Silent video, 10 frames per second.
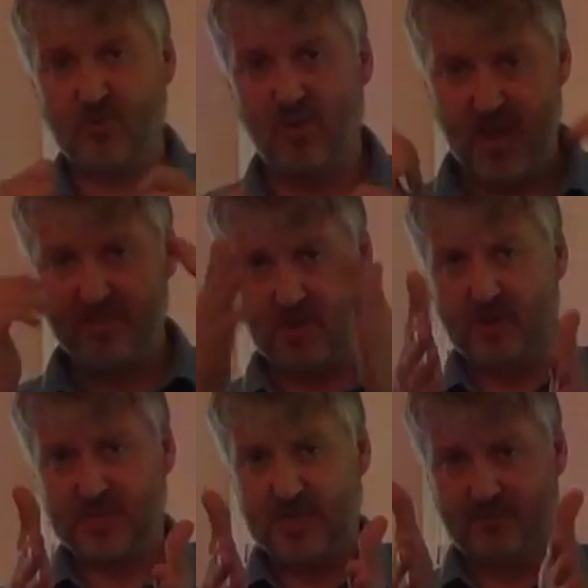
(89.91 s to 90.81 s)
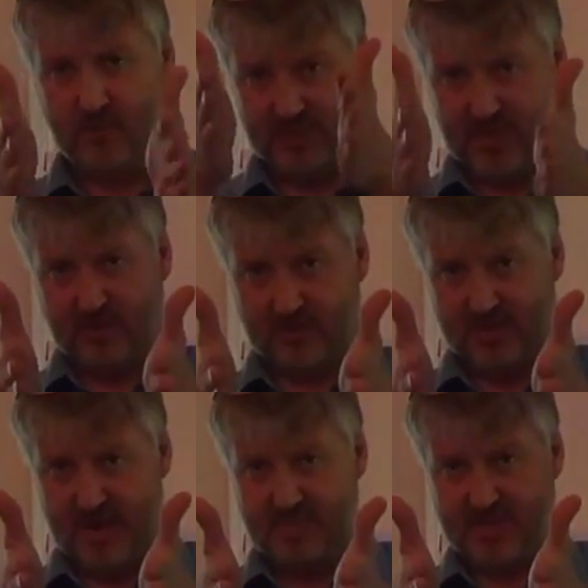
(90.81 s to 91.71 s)
or I'm going to give you
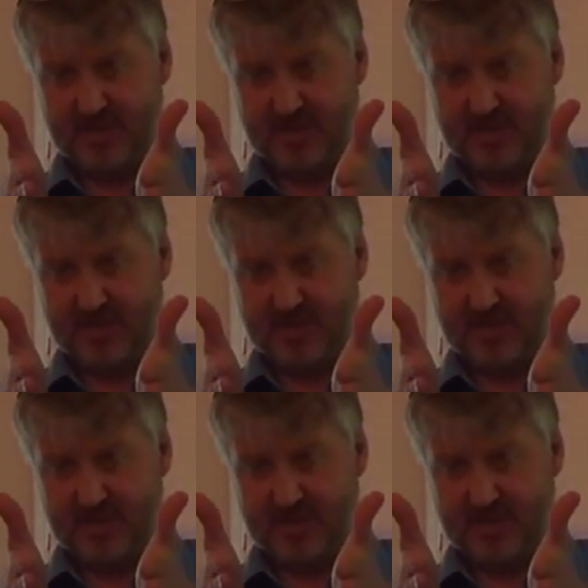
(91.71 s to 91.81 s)
psychodynamic